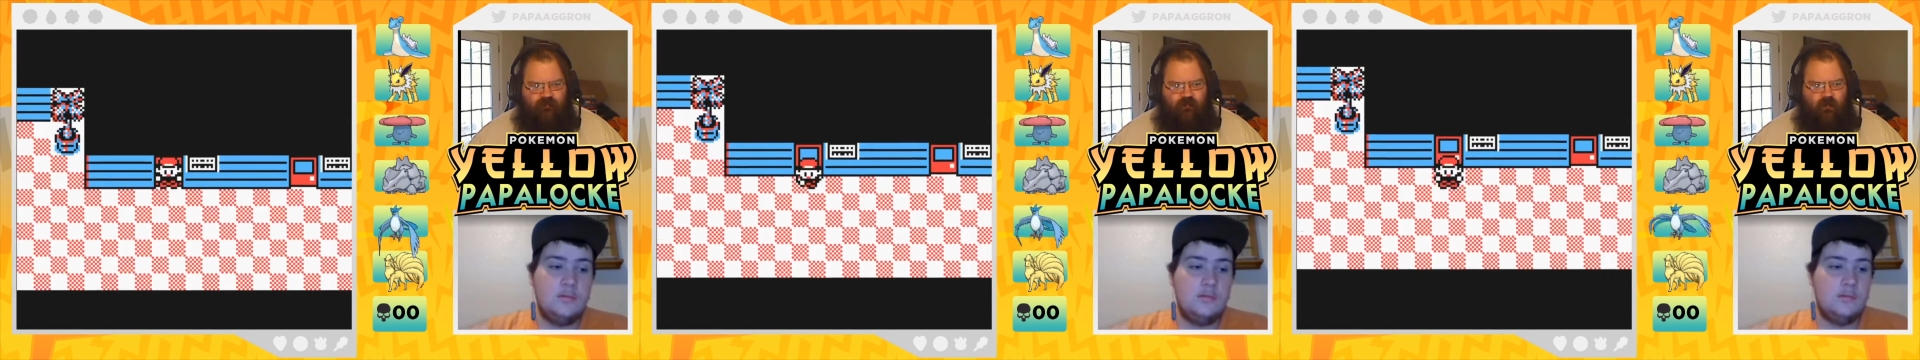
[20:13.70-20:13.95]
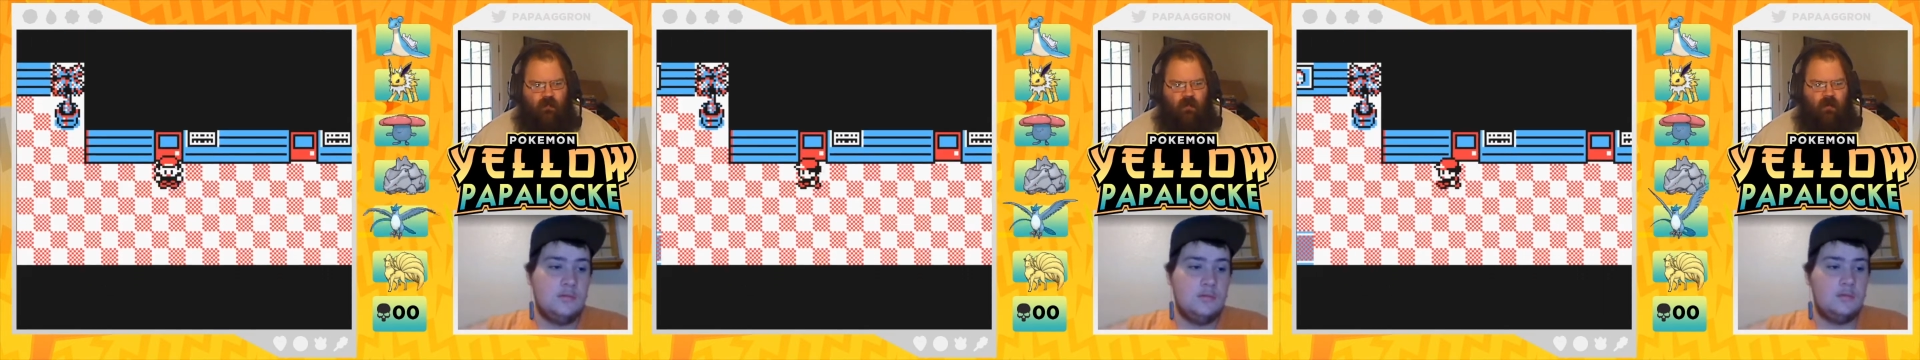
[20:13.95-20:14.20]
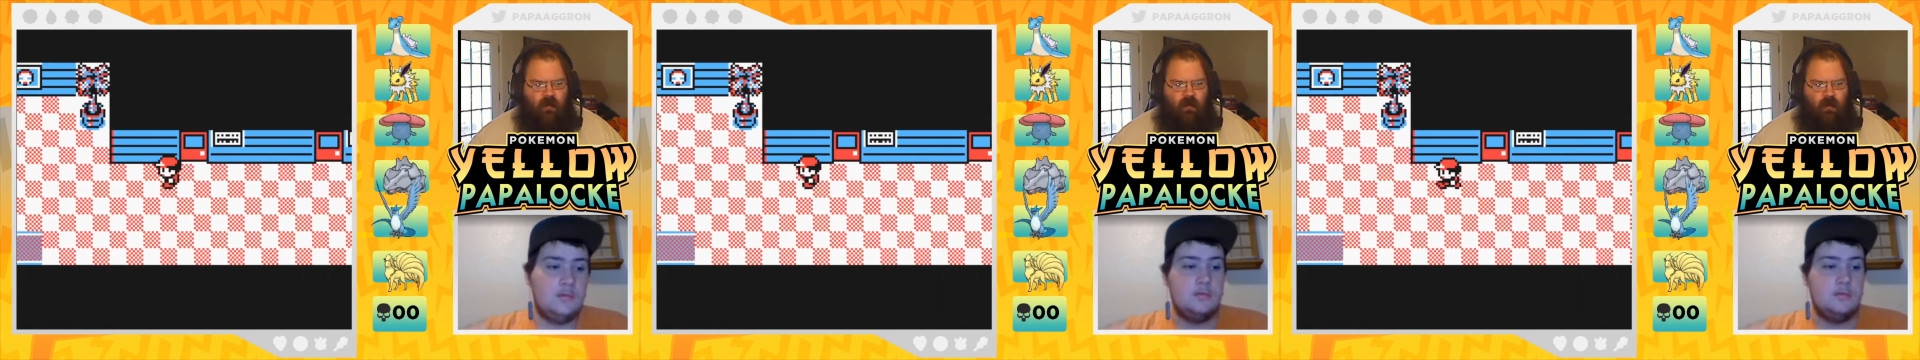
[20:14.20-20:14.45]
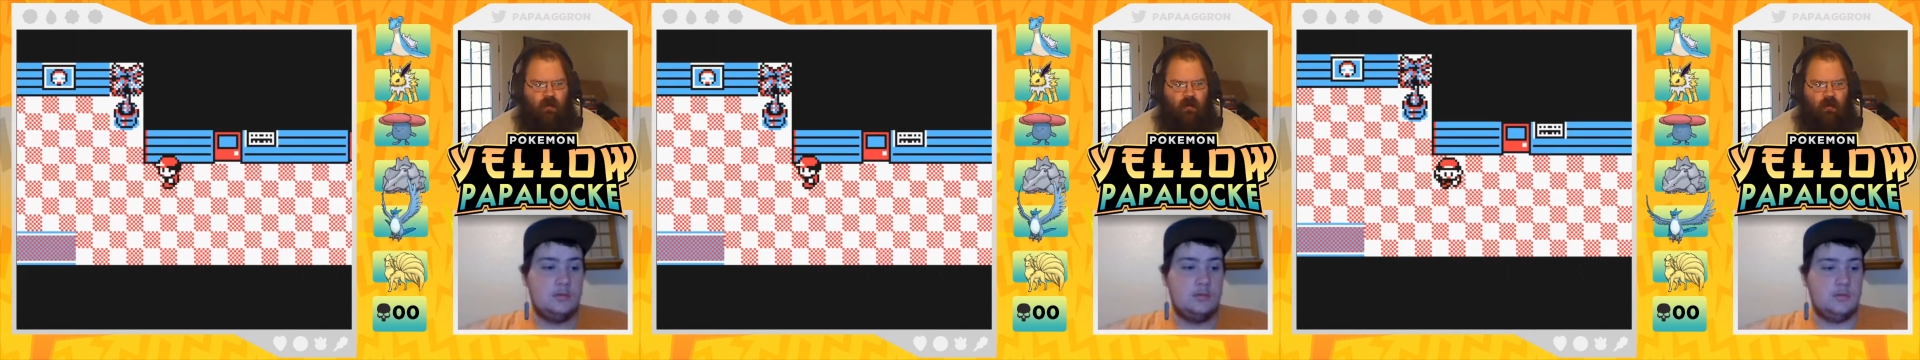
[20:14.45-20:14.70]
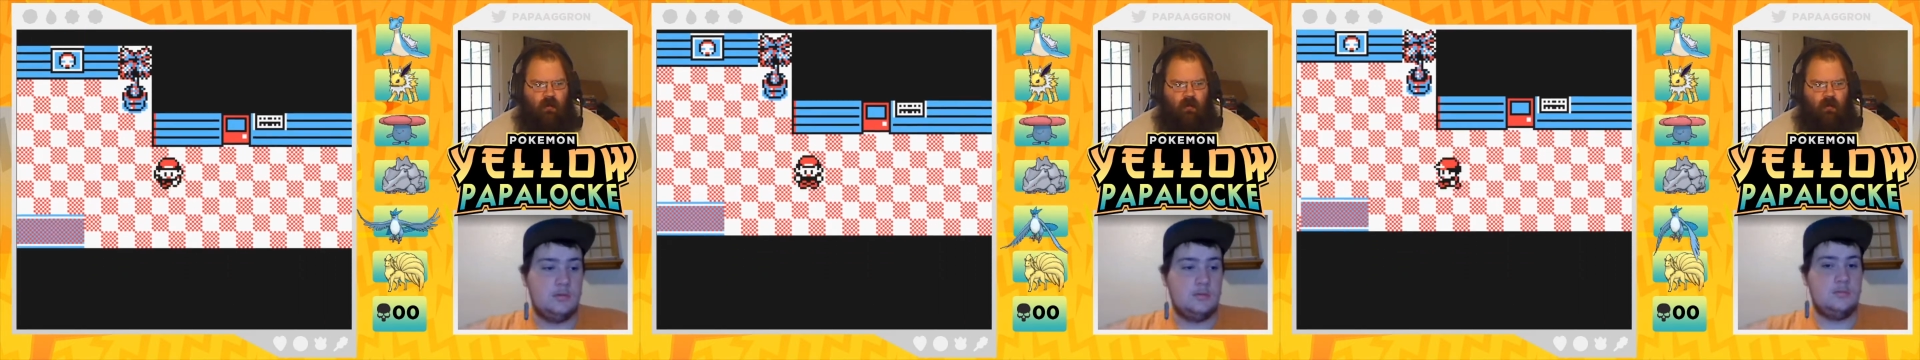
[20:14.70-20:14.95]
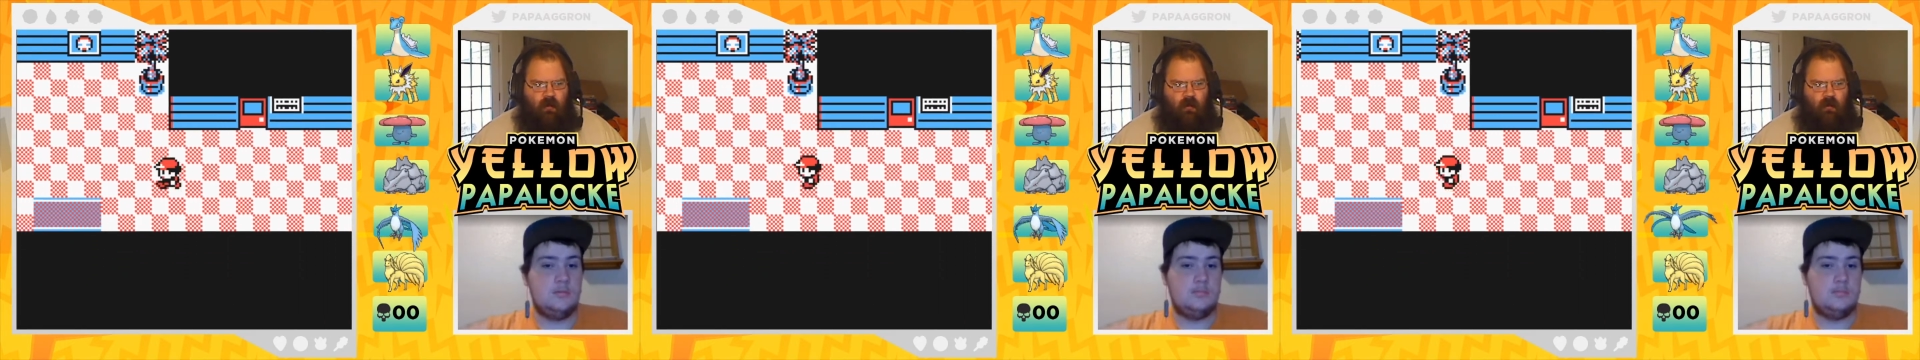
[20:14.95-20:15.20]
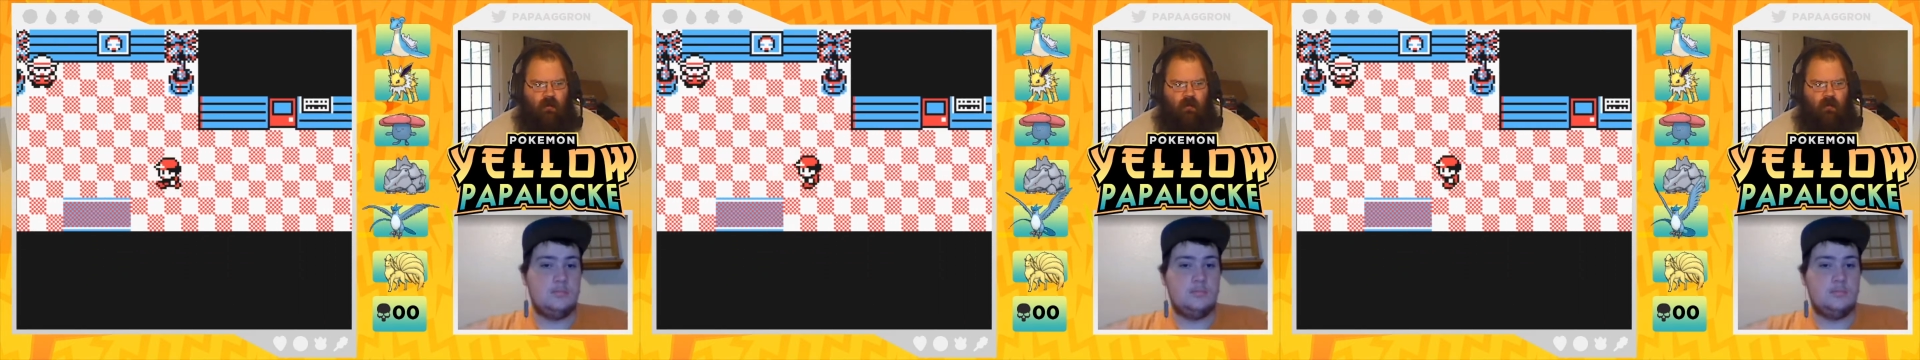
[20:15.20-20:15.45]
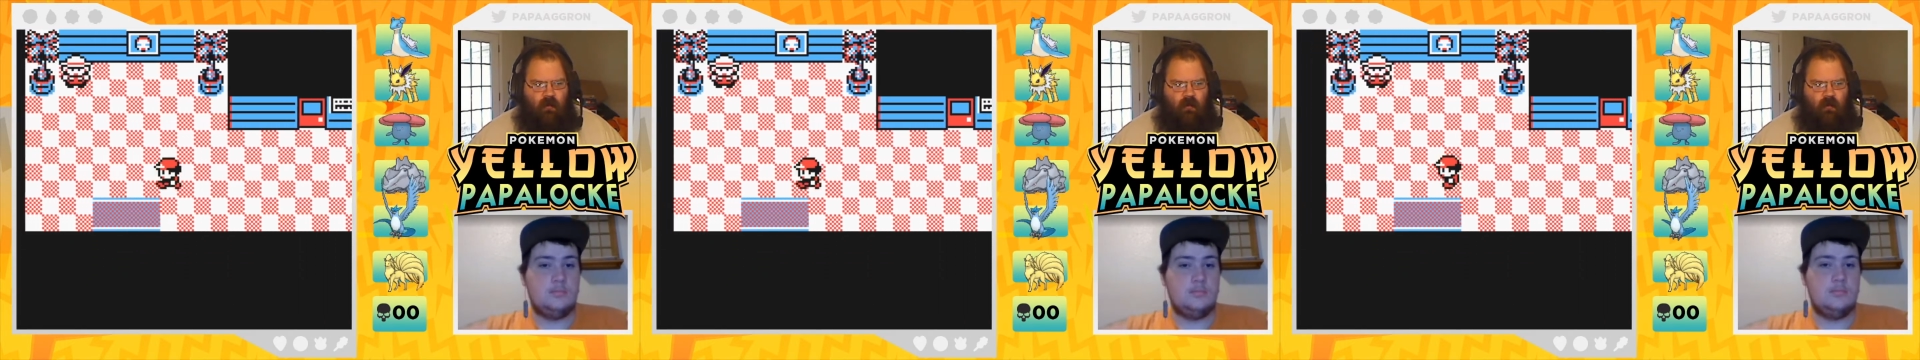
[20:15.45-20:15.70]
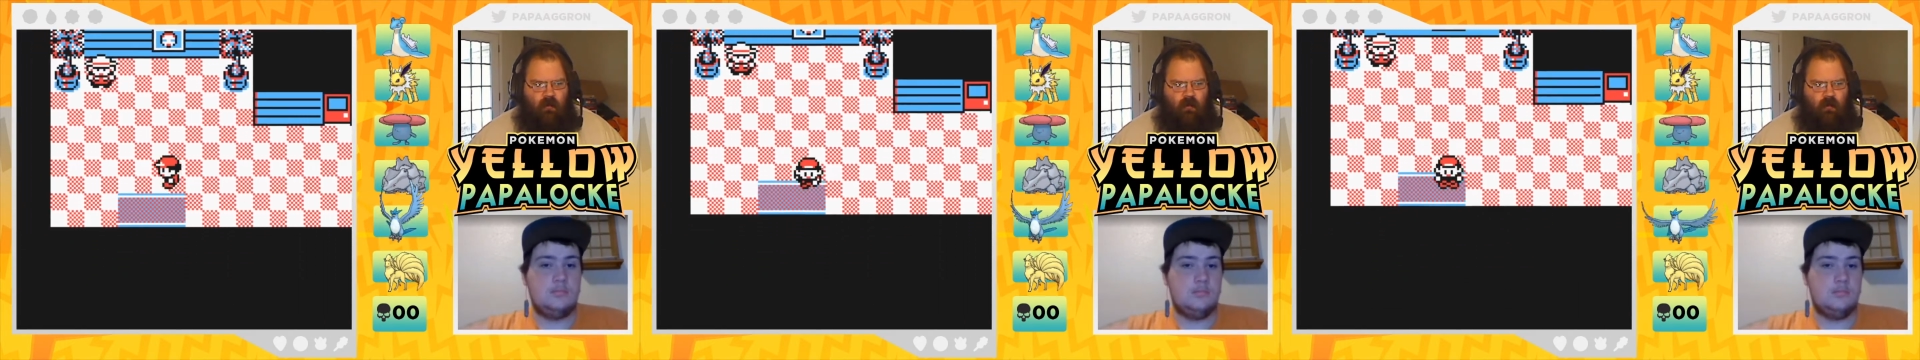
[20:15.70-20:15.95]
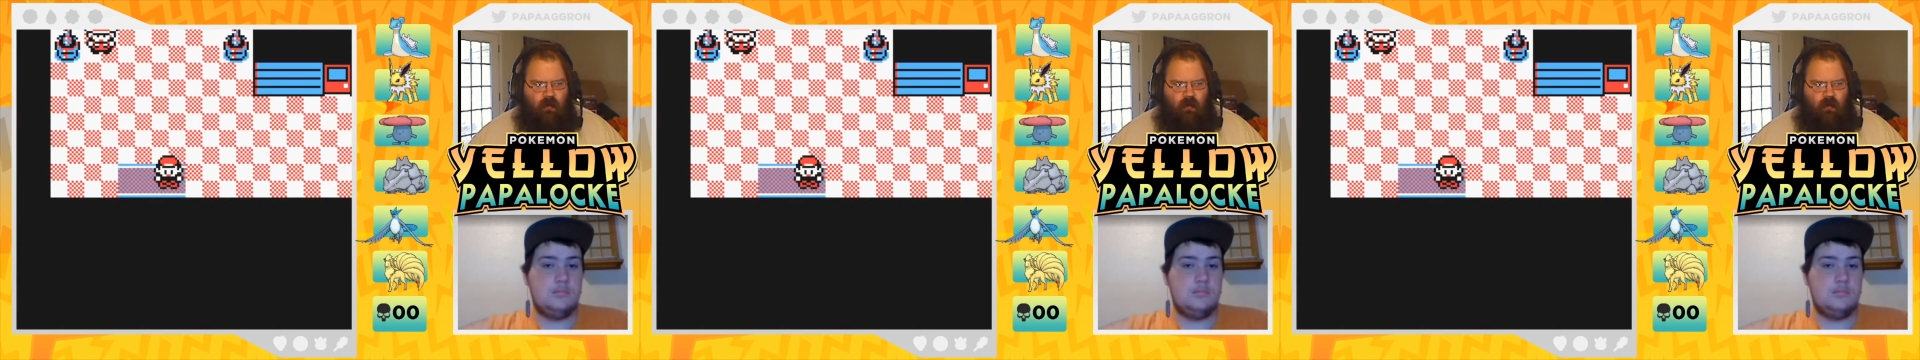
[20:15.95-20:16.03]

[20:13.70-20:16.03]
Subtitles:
(silence)